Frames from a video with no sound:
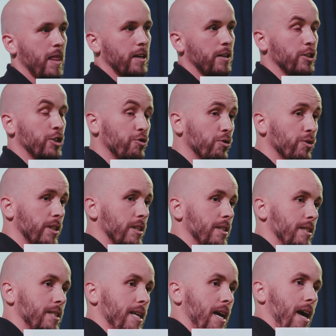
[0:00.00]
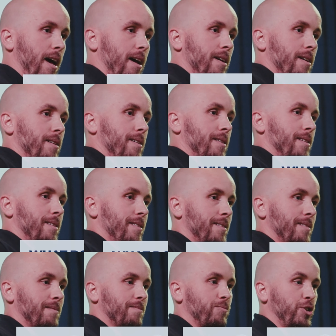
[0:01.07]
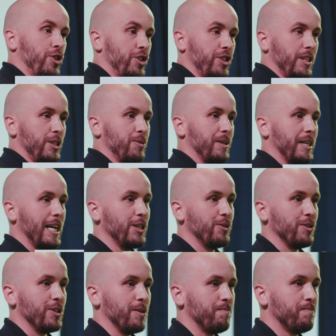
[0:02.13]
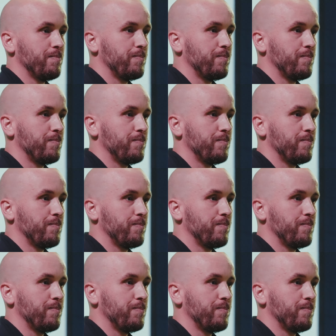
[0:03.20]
Because your audience is there, you just need to engage with them.